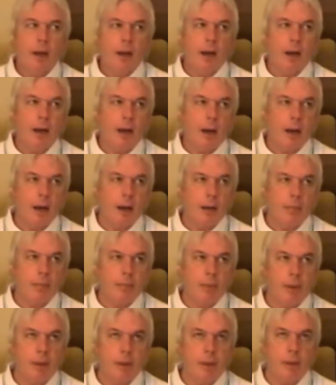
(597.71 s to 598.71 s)

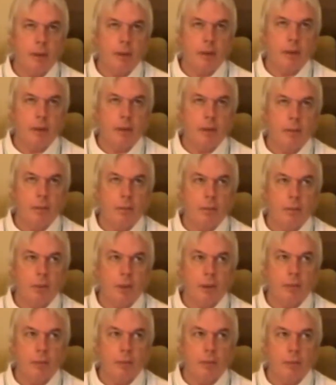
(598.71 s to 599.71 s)
But
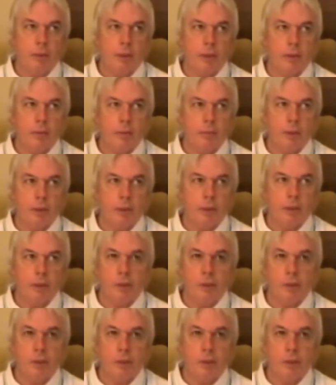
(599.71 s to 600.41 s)
we